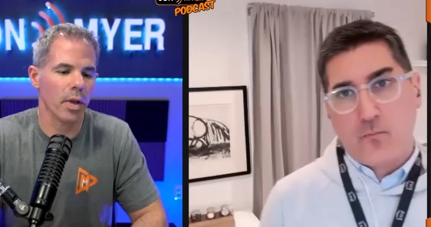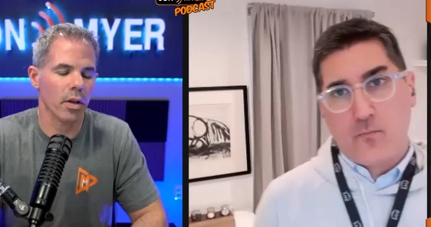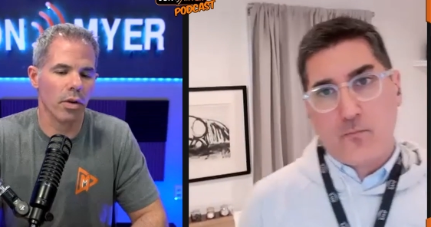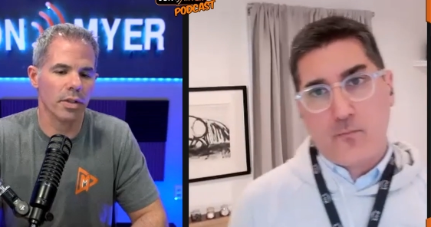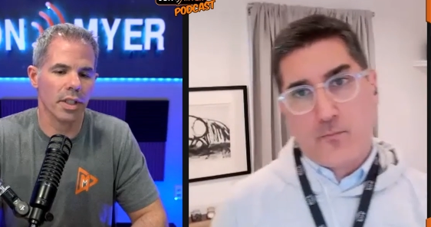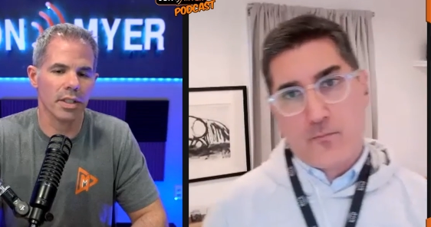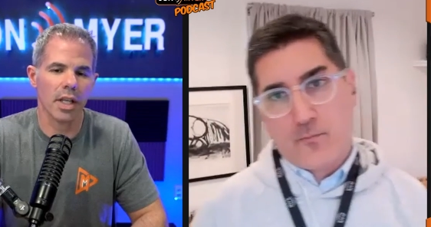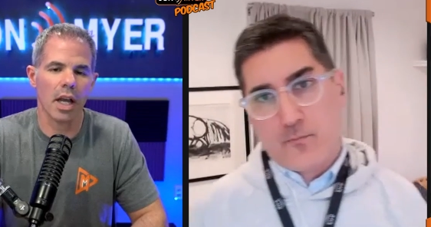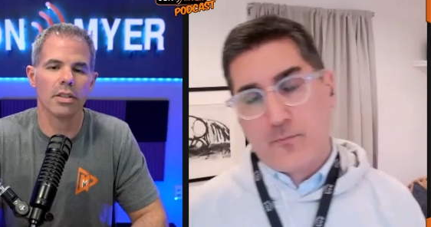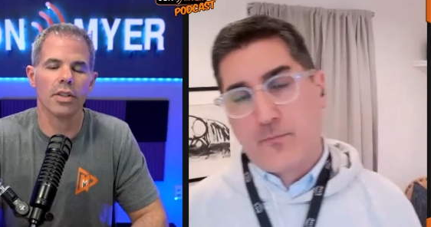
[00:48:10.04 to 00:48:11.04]
Speaker 1: we close
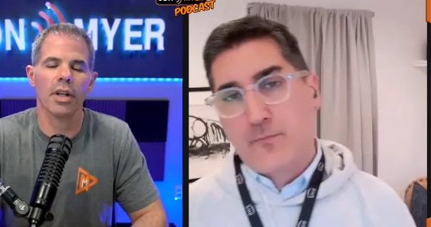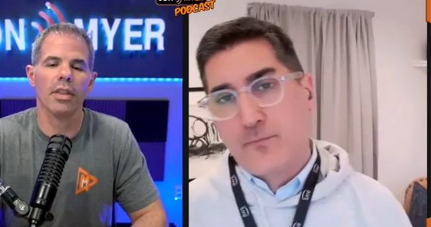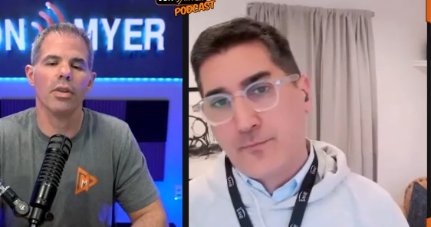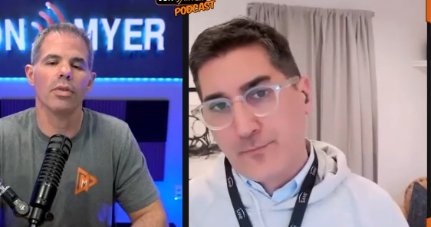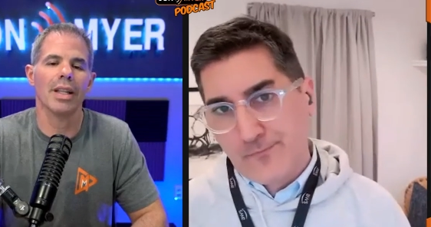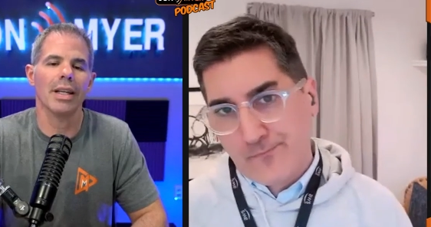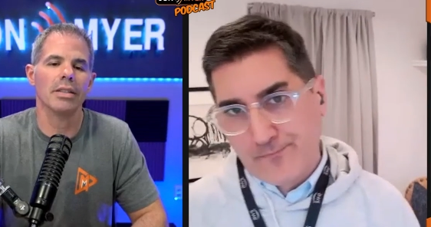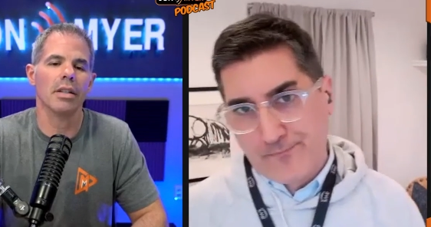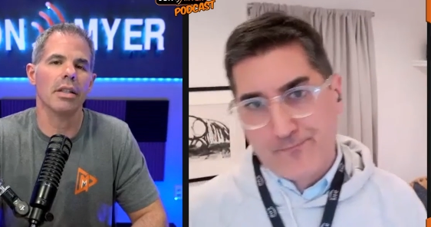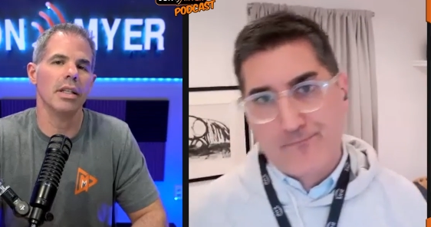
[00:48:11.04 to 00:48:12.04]
things out, is there anything you'd
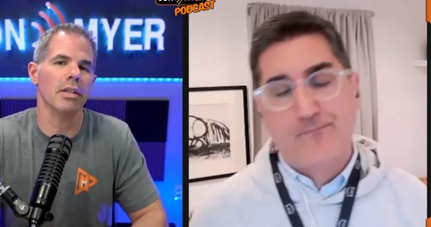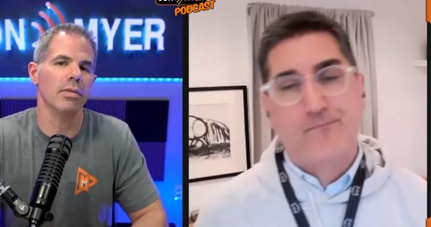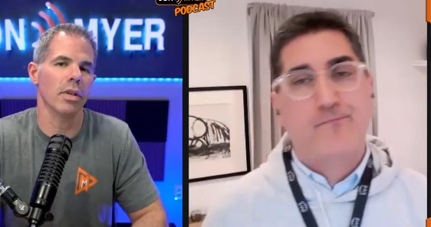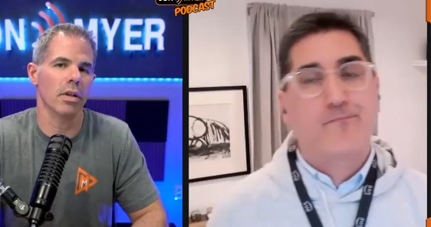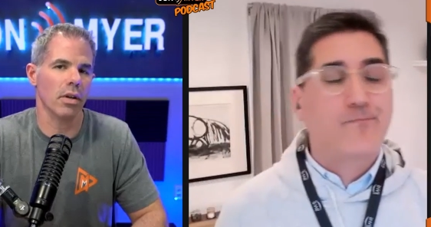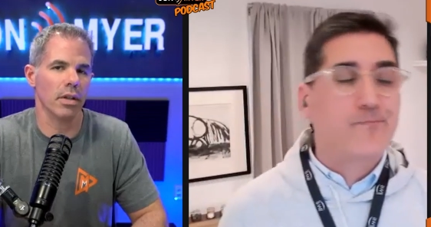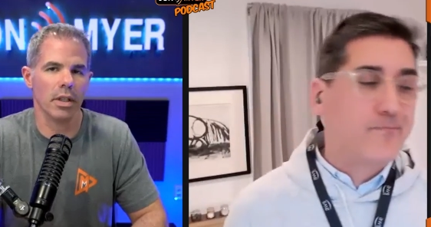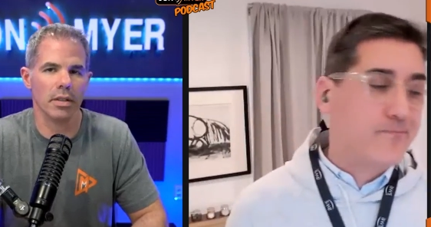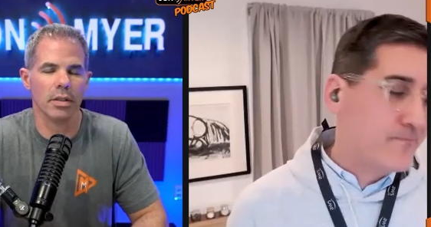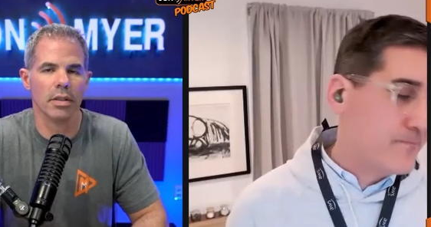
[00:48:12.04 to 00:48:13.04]
like to leave with our
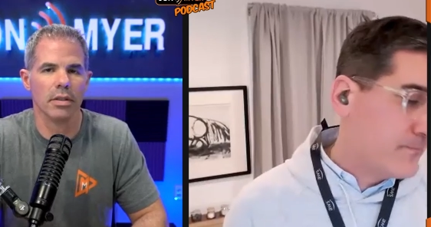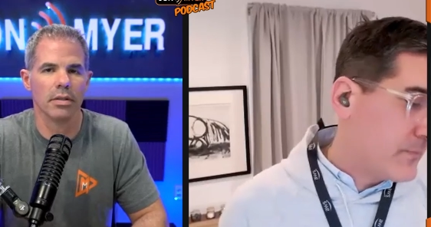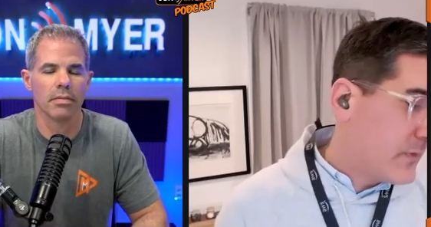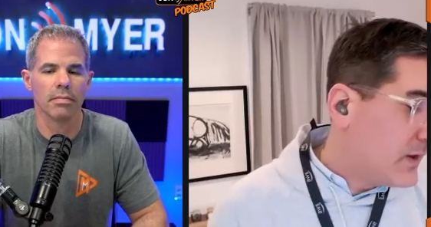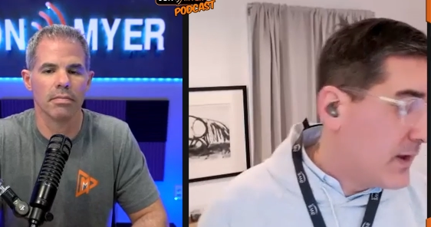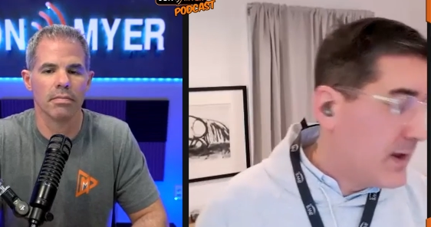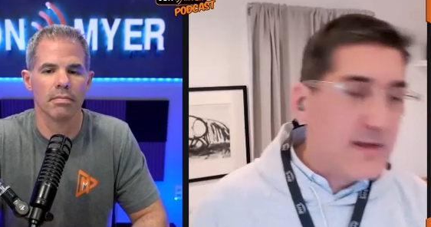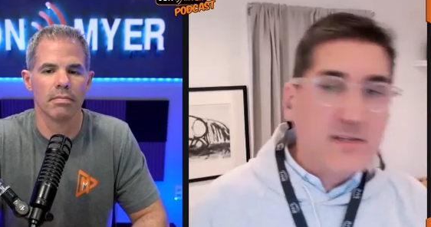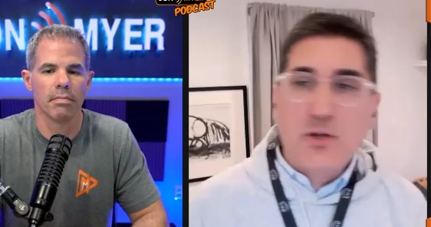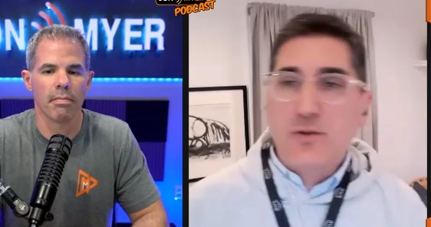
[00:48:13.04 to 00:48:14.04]
audience? So